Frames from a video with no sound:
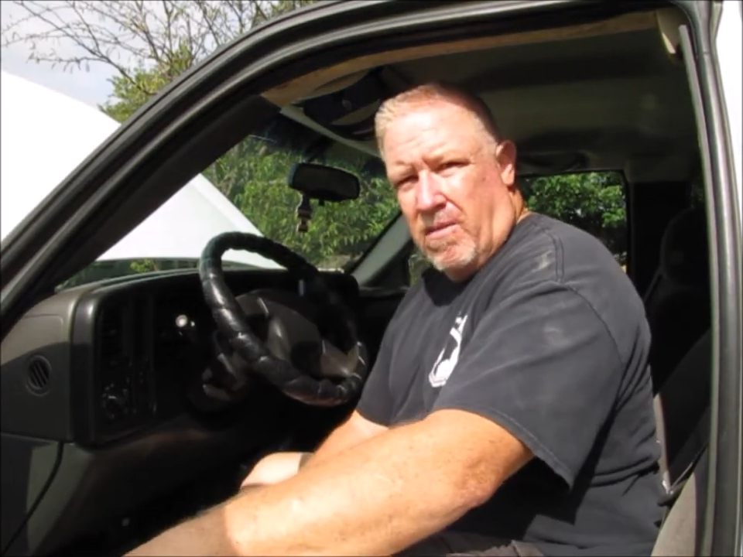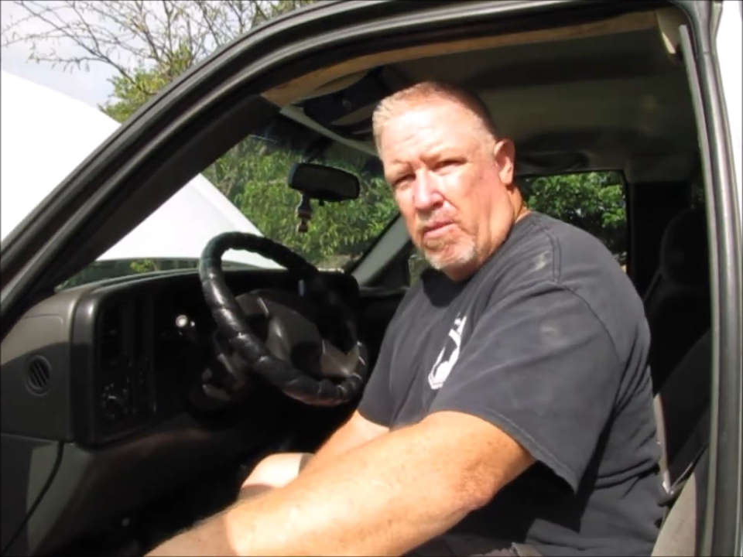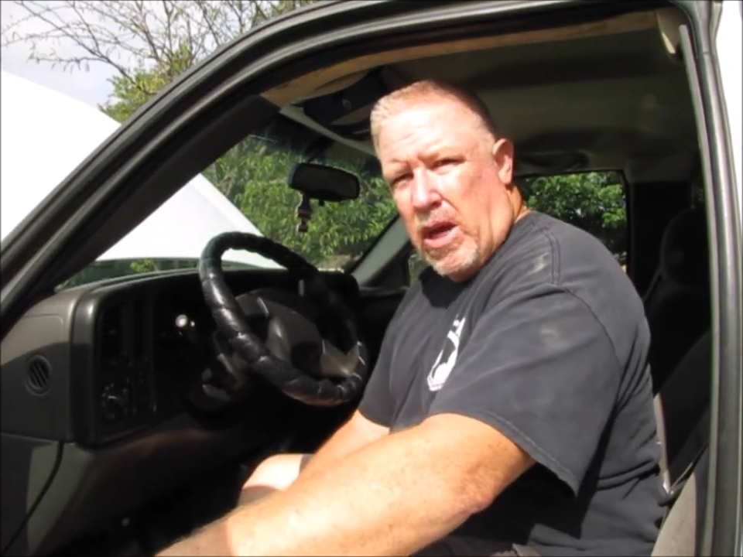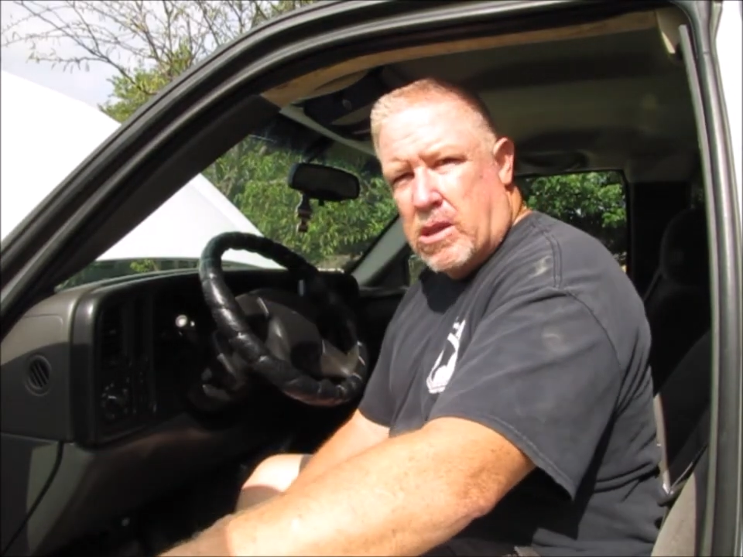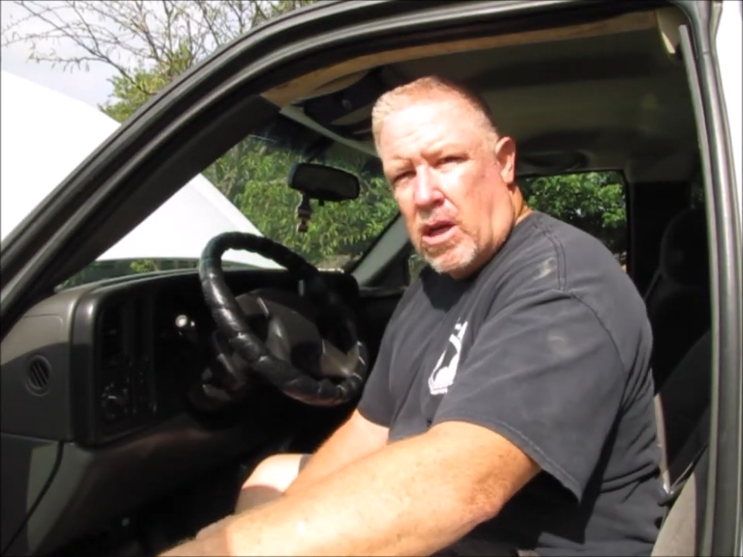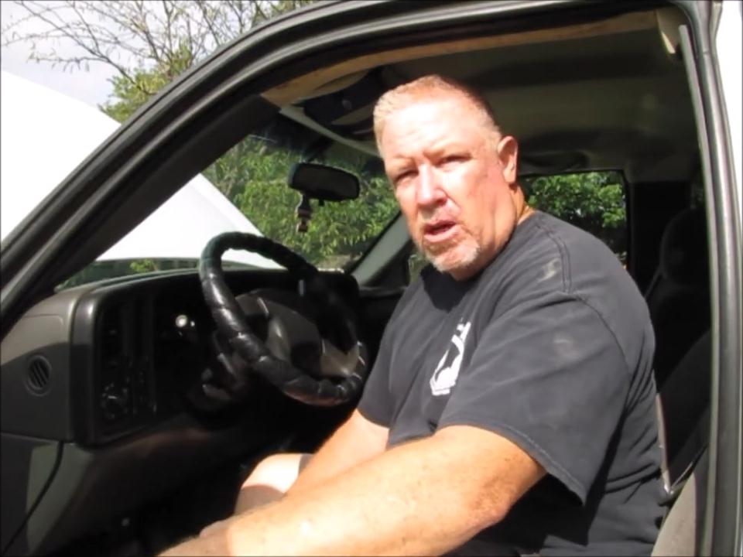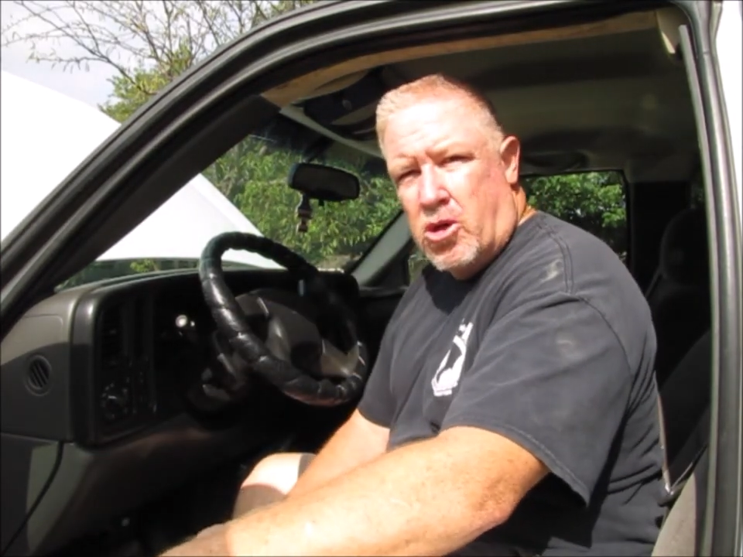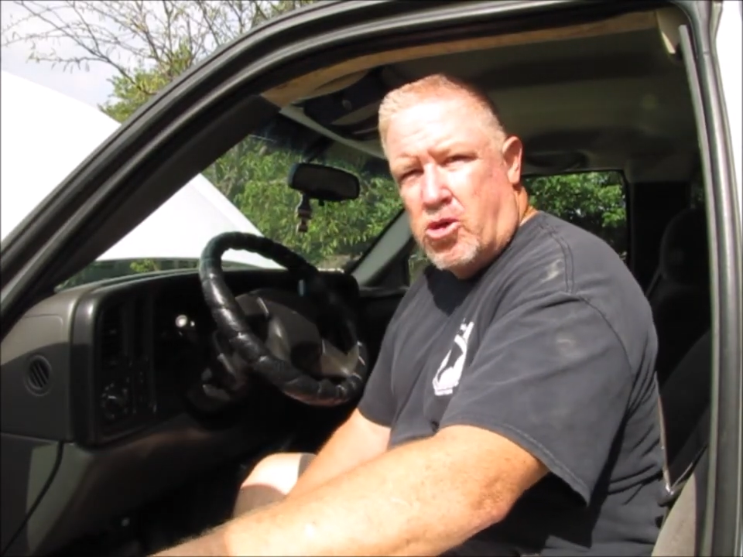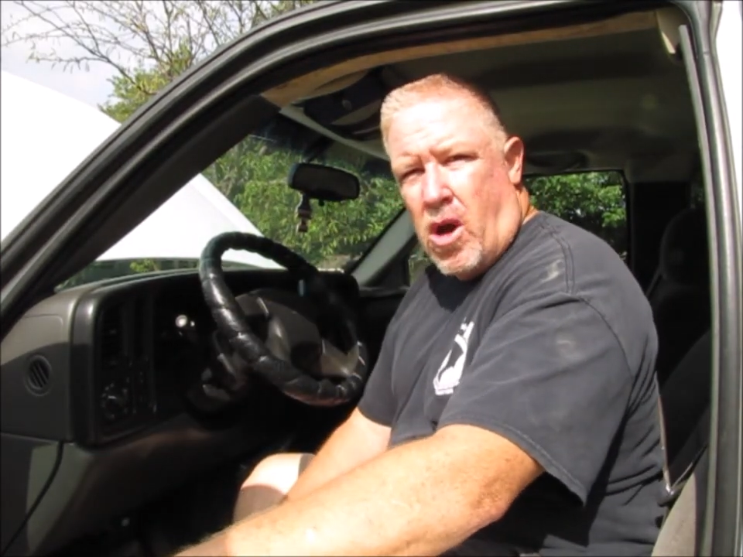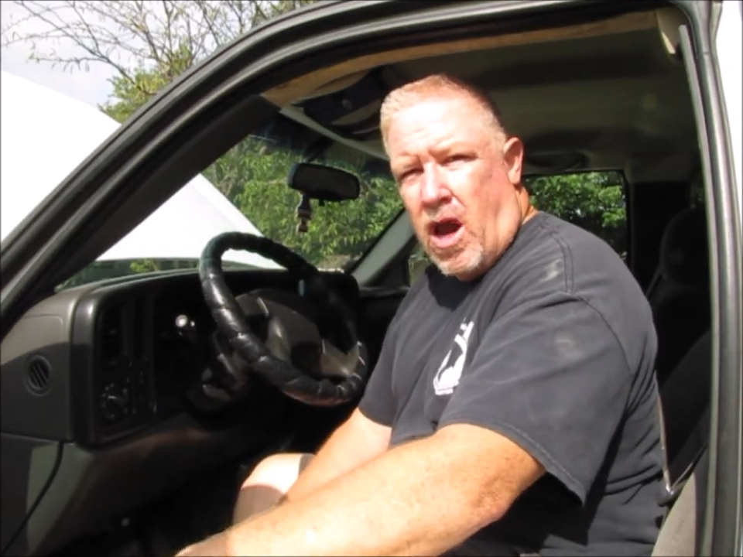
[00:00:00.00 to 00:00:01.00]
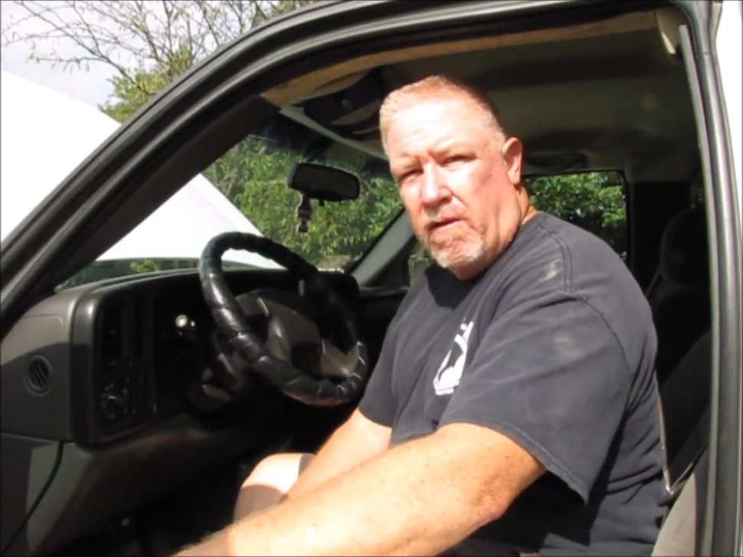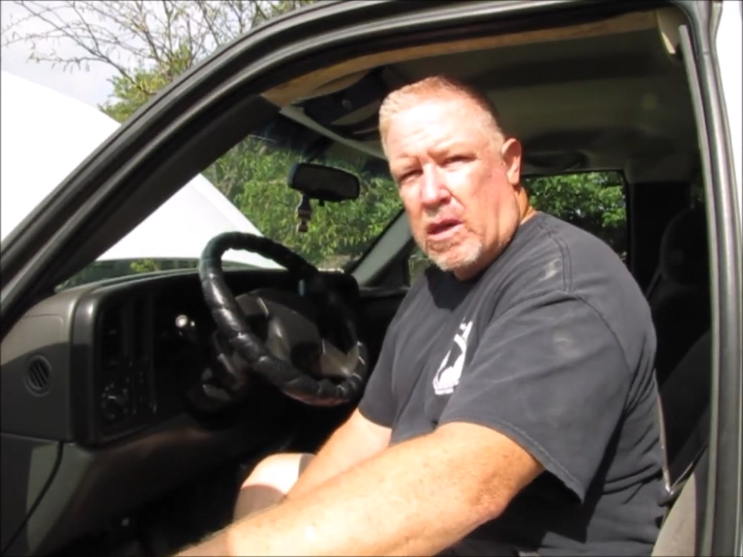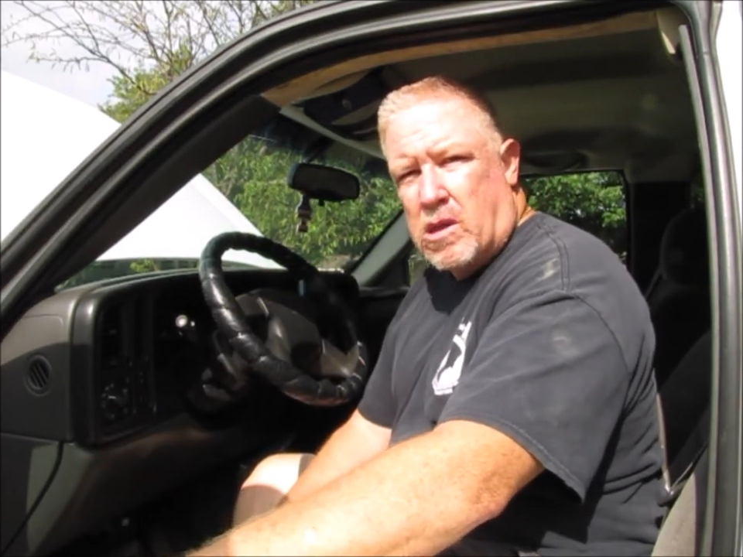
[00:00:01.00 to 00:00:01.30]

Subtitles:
based on your driving